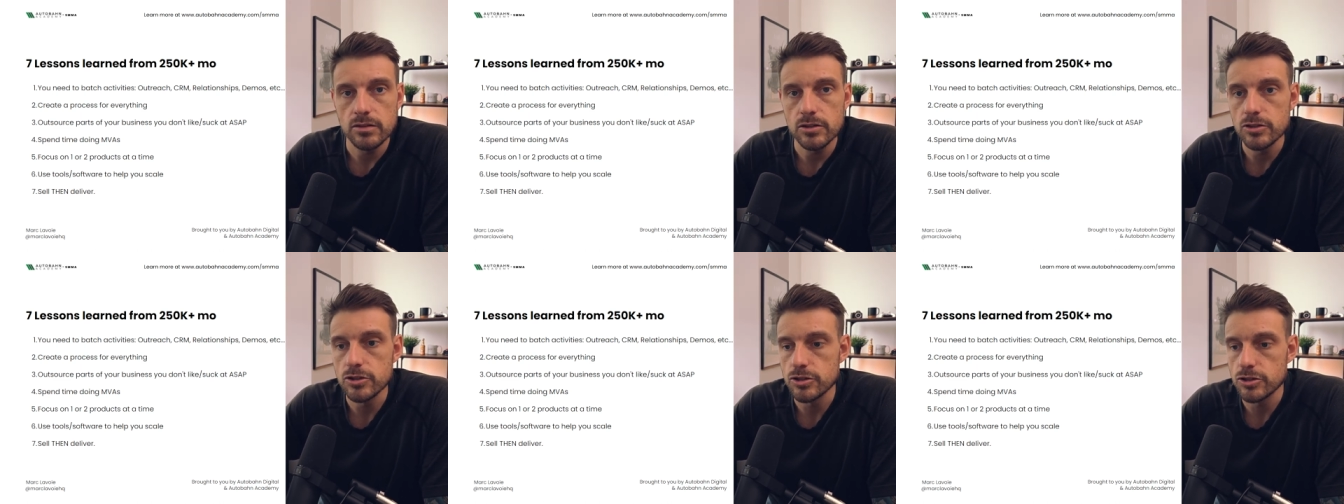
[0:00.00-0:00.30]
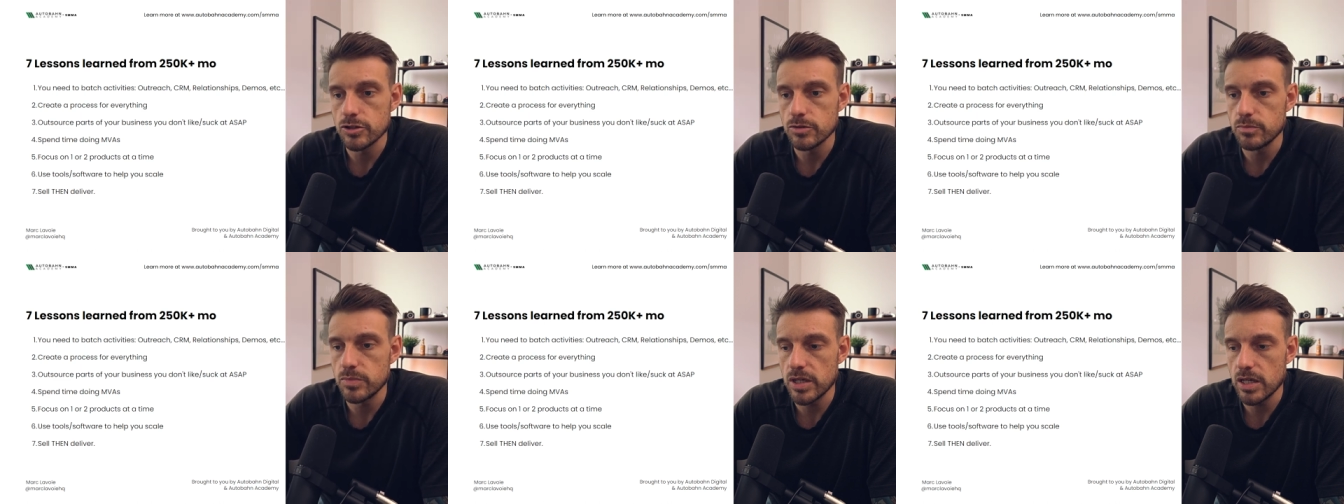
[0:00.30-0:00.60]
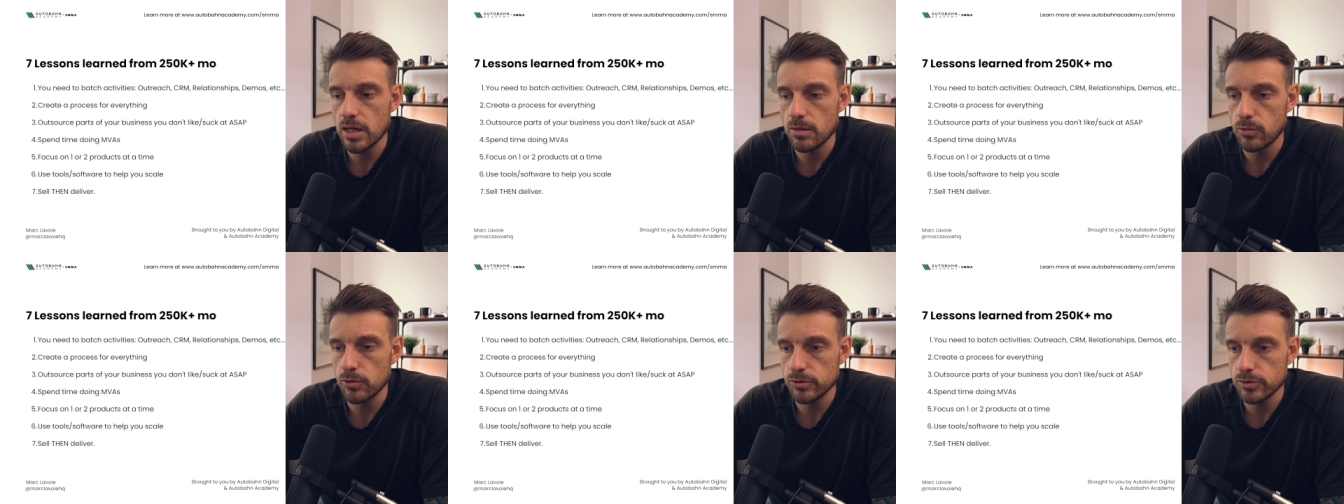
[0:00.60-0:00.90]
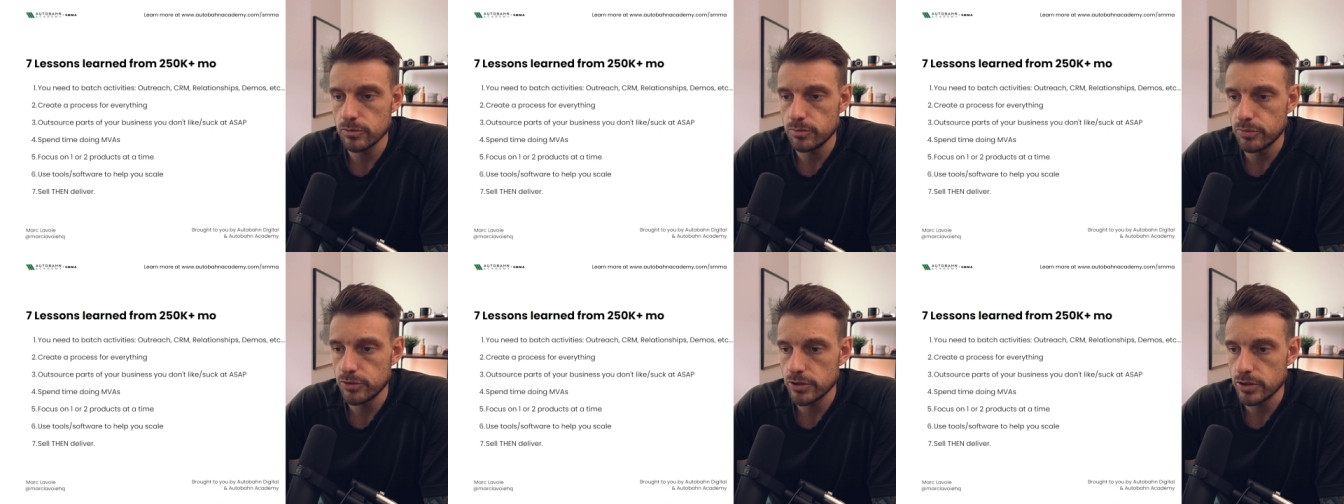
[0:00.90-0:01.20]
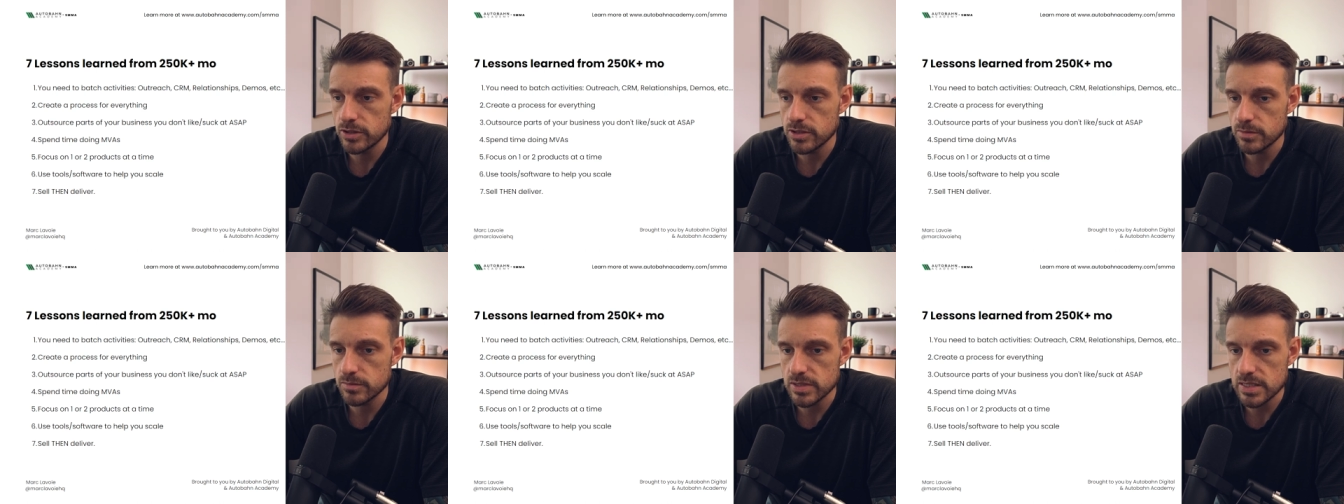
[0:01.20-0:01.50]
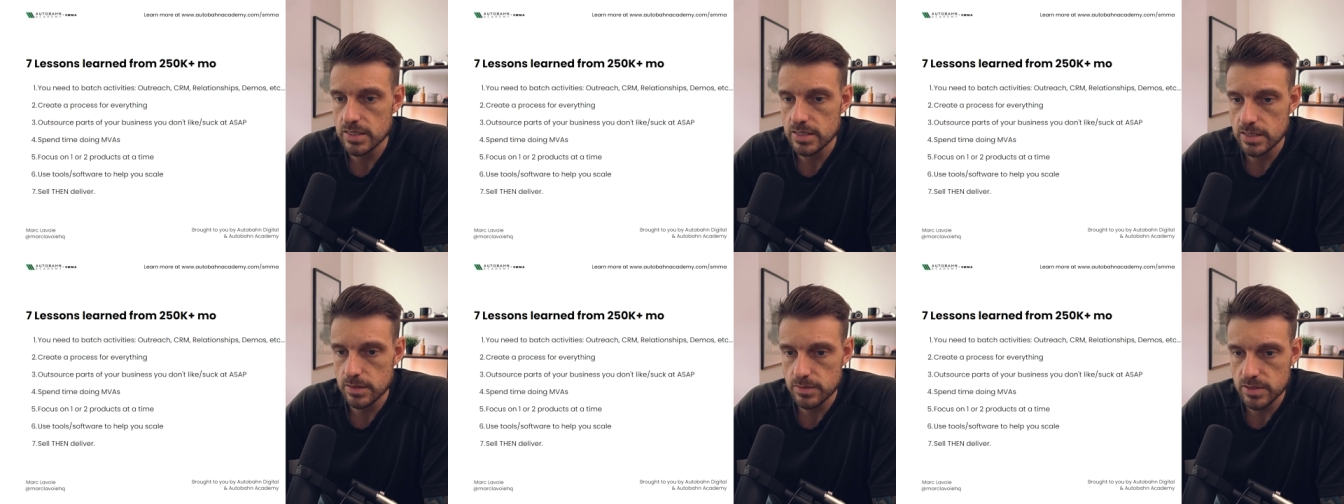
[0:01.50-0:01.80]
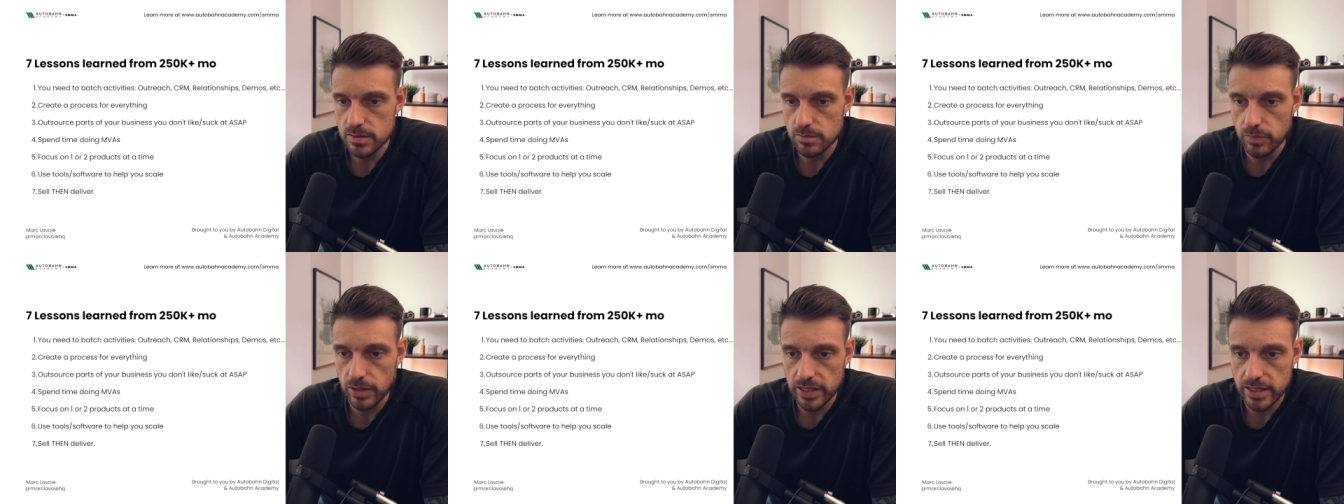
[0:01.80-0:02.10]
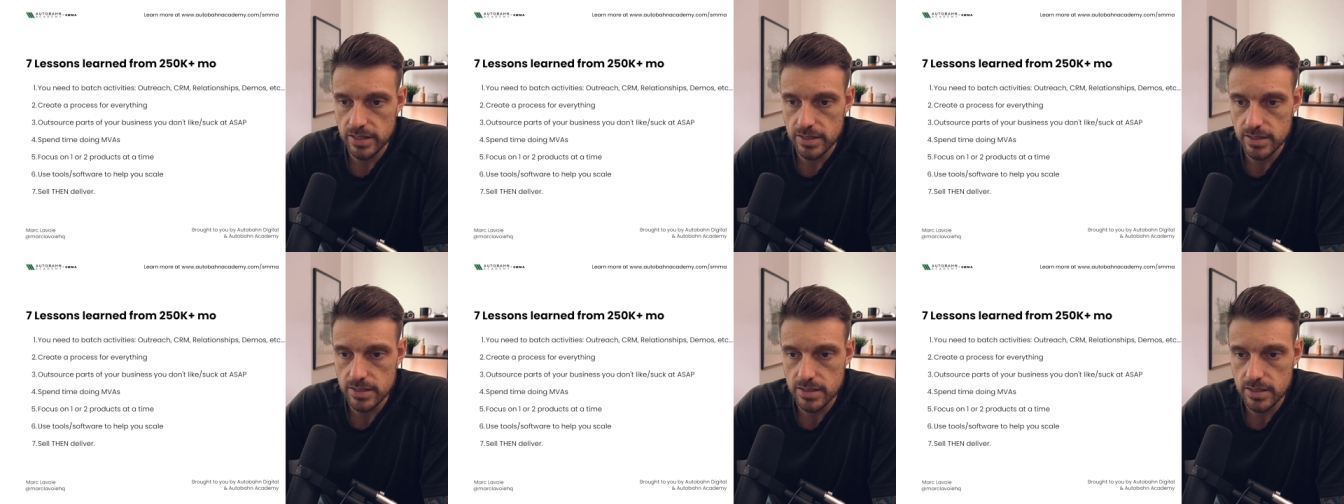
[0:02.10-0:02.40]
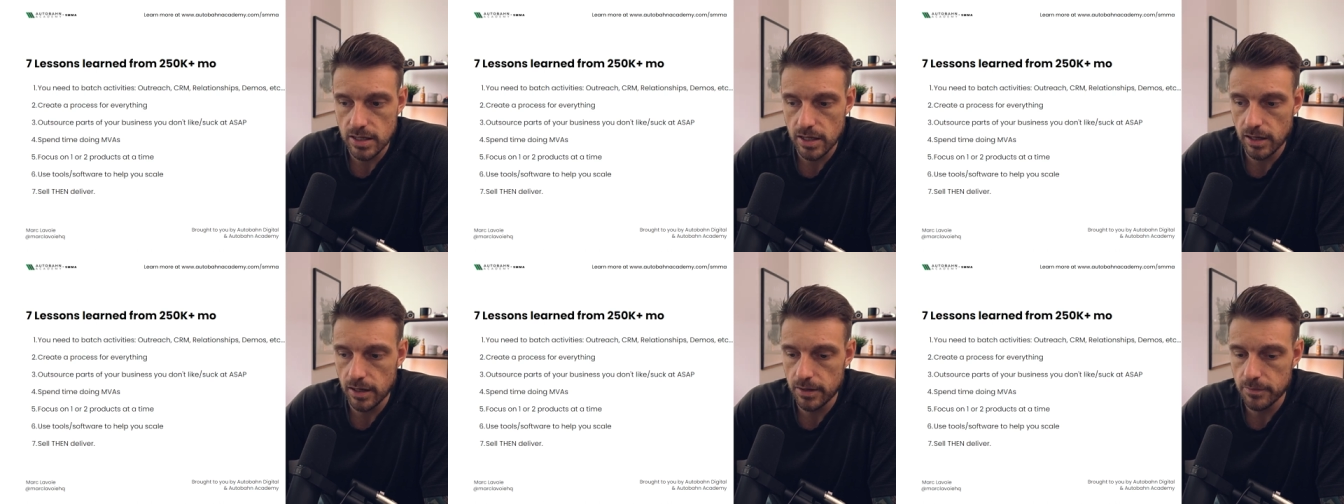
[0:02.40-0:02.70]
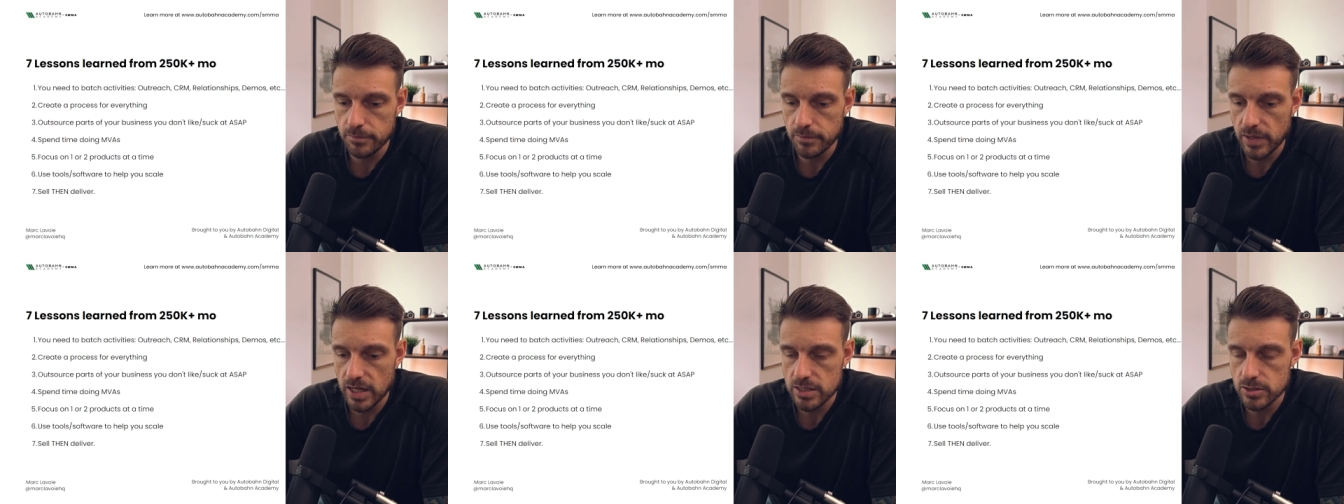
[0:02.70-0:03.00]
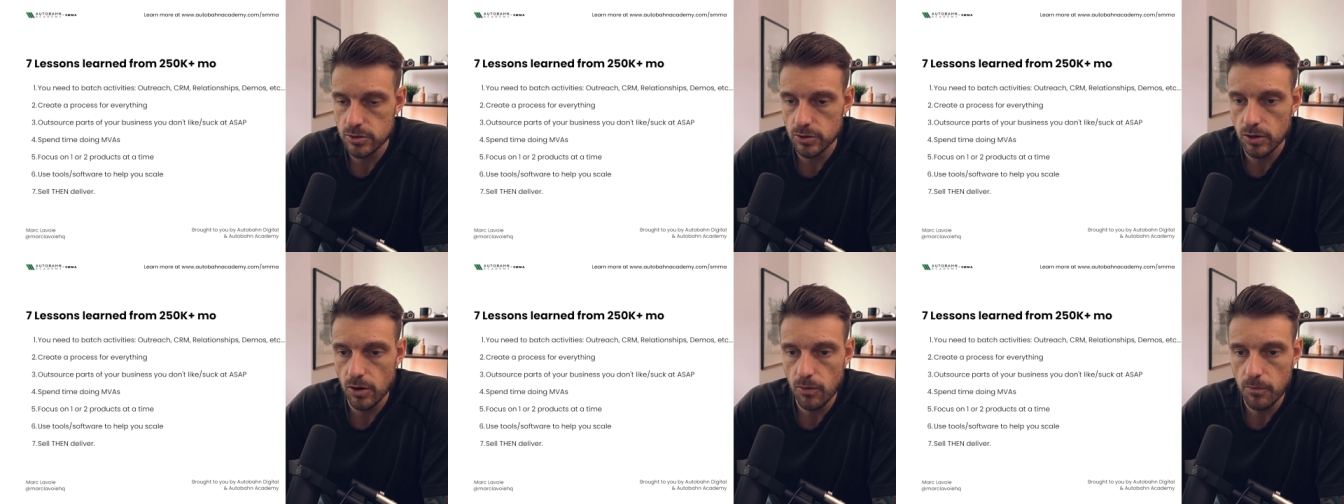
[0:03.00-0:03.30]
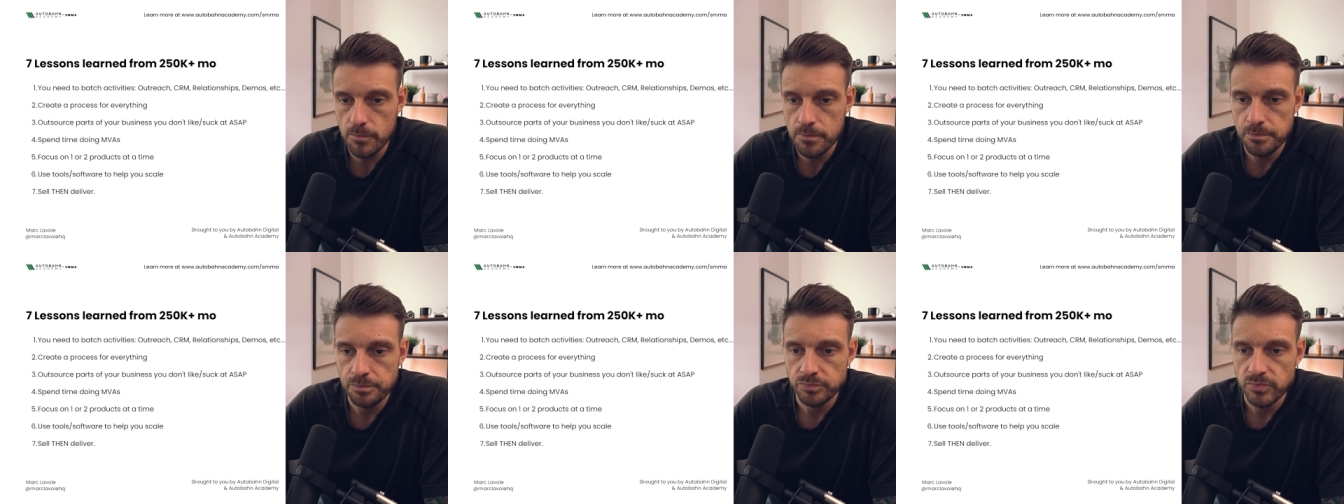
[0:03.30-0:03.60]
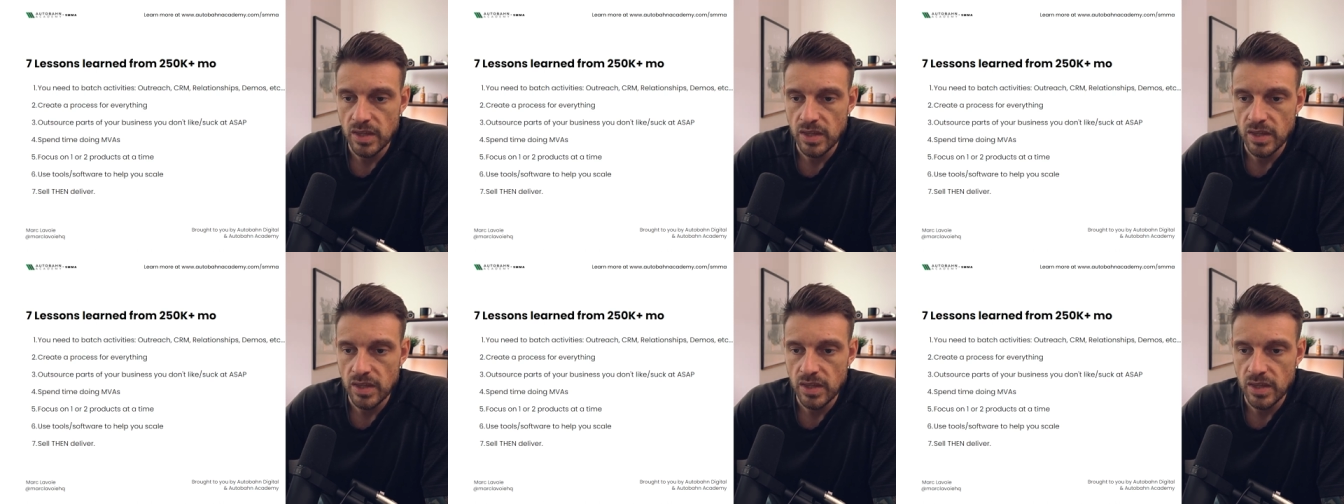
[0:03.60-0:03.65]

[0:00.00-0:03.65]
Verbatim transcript: You should be able to put some systems in place um, as you go.